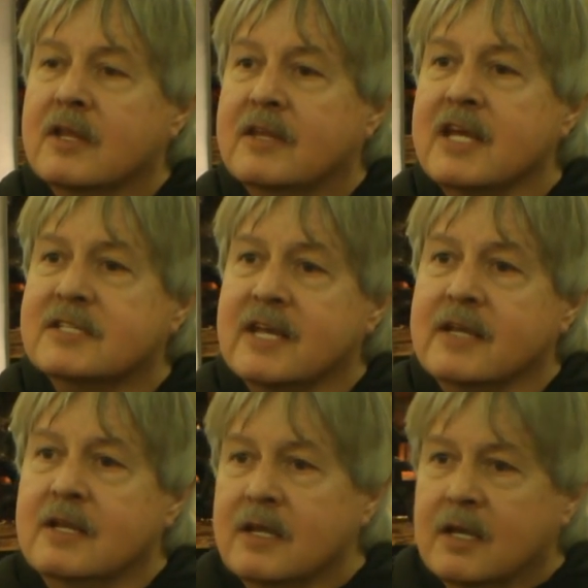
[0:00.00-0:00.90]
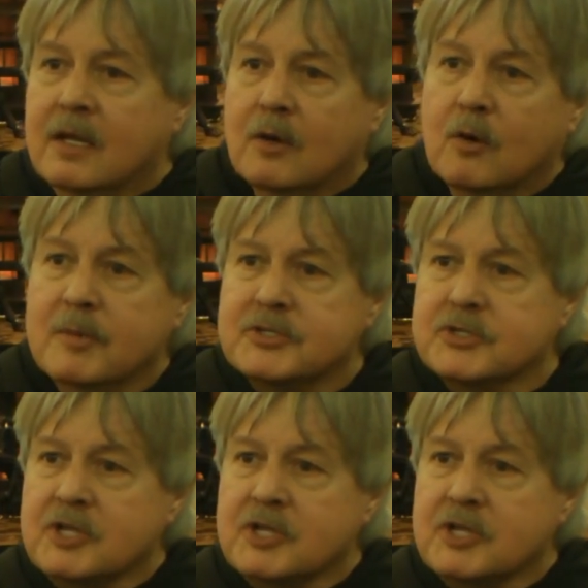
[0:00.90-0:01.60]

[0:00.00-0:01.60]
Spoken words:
they said, well, Mr.